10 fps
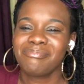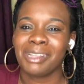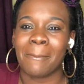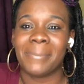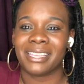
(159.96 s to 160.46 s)

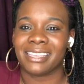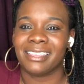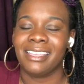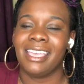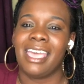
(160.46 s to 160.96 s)
But
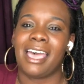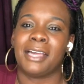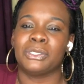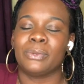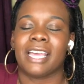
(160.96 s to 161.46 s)
I
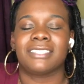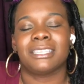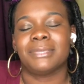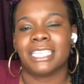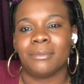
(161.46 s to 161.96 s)
do have
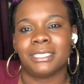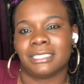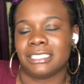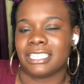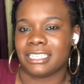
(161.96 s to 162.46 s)
some tips and
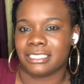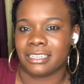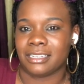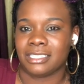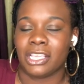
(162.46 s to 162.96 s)

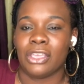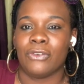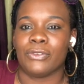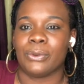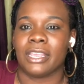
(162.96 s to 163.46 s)
suggestions
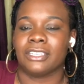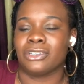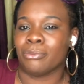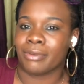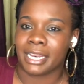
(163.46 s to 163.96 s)
for you to get
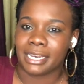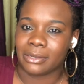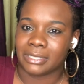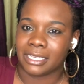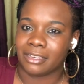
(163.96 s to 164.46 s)
your brand
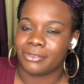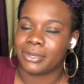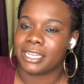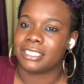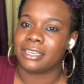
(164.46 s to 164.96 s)
out there, for you to
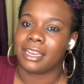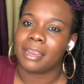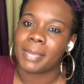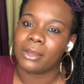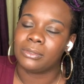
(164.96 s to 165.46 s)
get your name
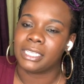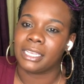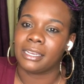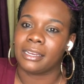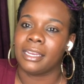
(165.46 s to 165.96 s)
out
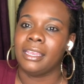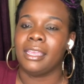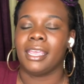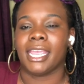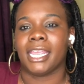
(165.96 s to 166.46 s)
there.
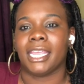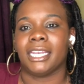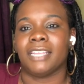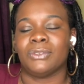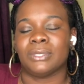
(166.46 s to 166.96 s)
And
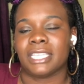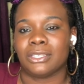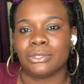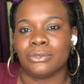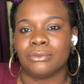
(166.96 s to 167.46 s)
if you stay
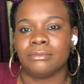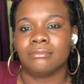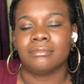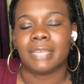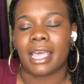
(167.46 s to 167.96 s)
tuned,
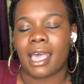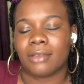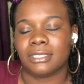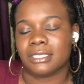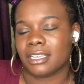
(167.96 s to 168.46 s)
I'll
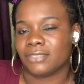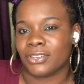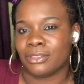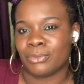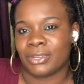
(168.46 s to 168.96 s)
discuss
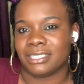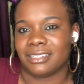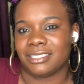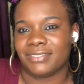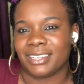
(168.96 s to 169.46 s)
furthermore into
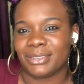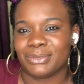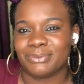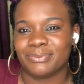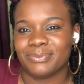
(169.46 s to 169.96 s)
this video.
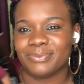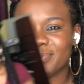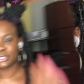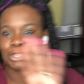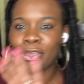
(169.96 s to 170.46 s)

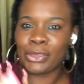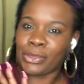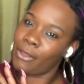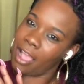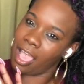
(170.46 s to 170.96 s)
Skirt.